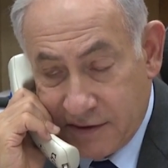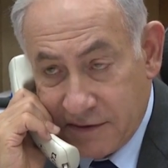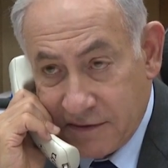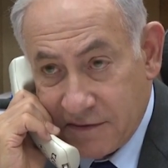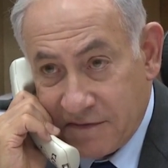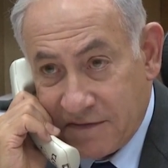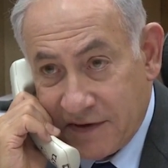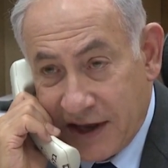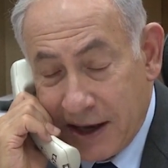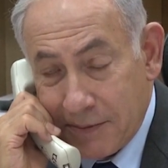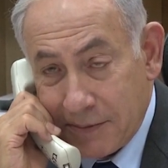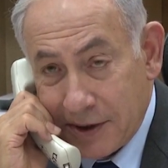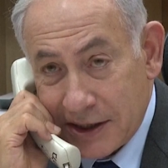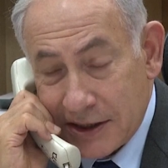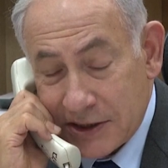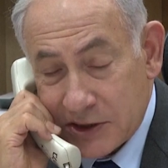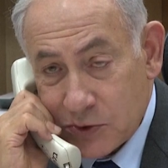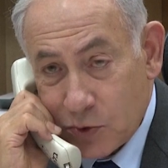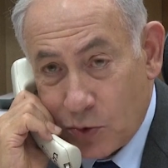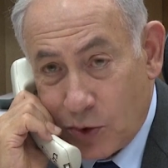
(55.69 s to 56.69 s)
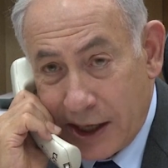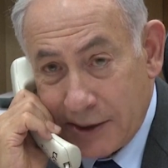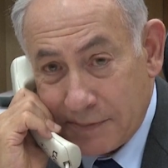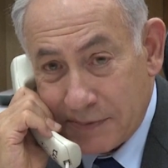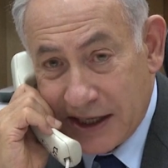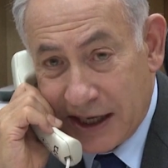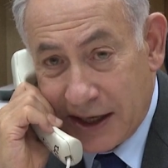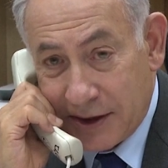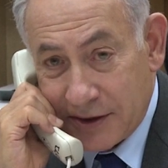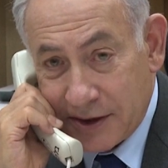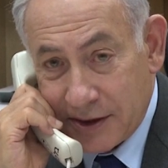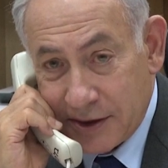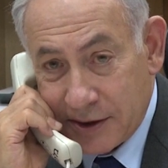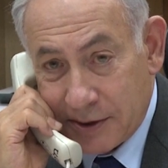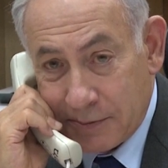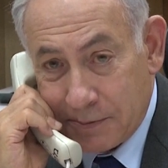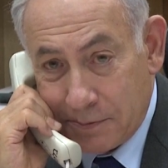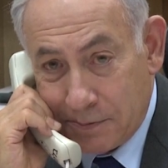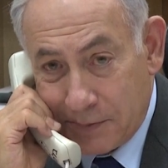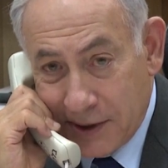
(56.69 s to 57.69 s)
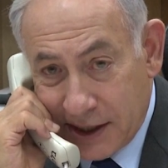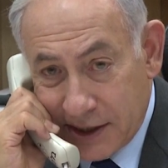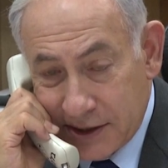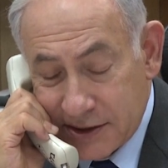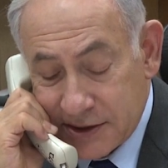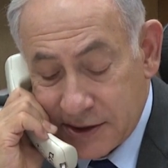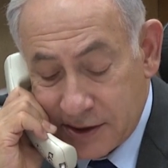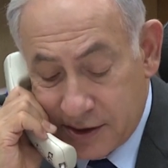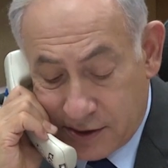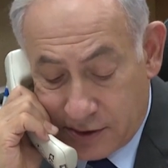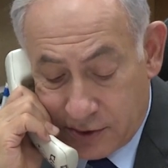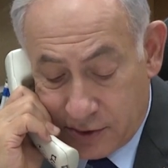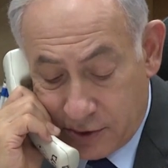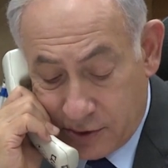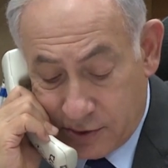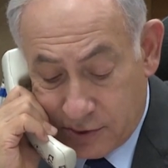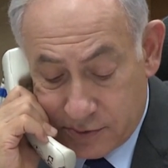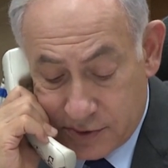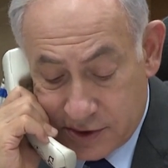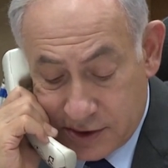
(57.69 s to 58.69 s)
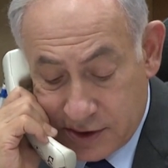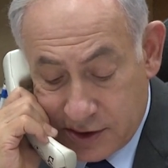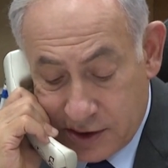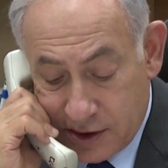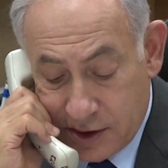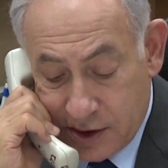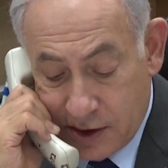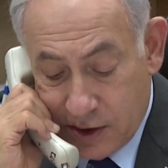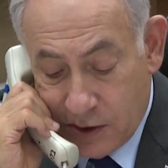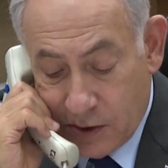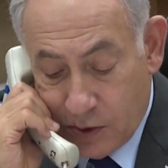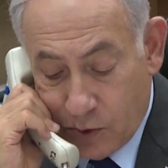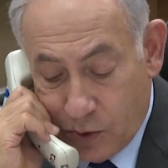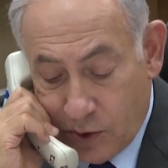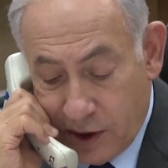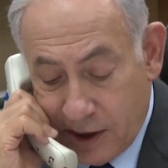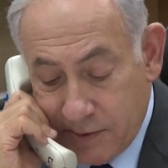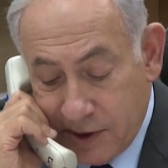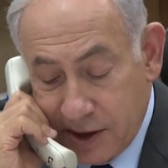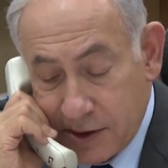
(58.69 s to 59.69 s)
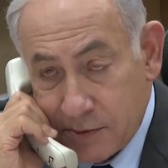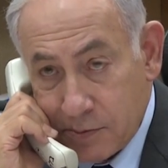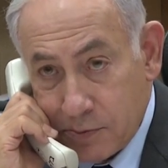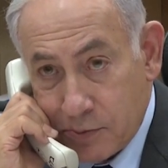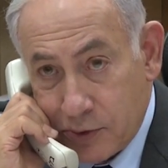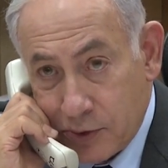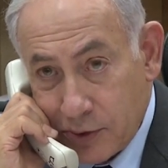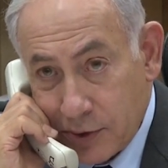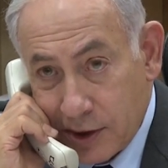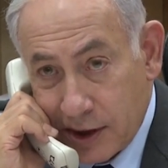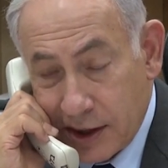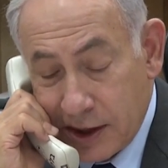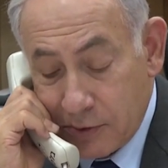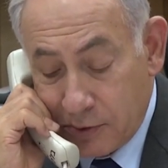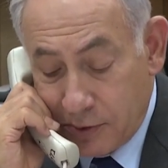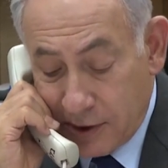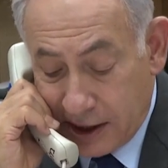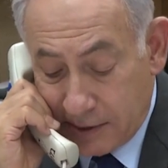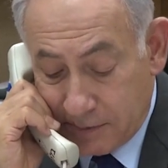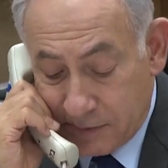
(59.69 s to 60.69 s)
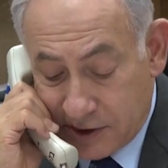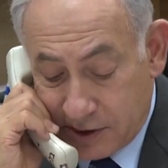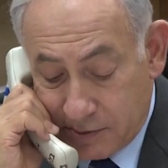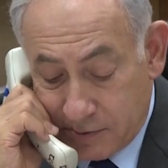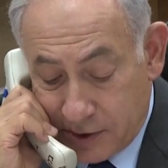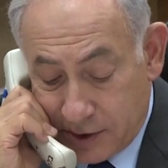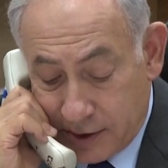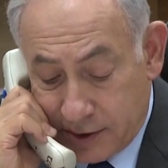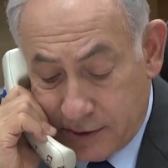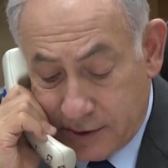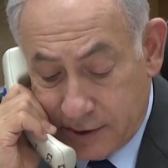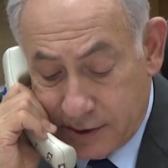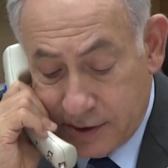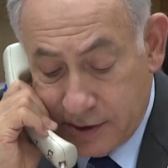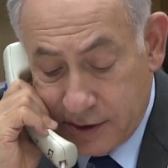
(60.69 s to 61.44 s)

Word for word: families wiped out in their beds and their homes, women brutally raped and murdered,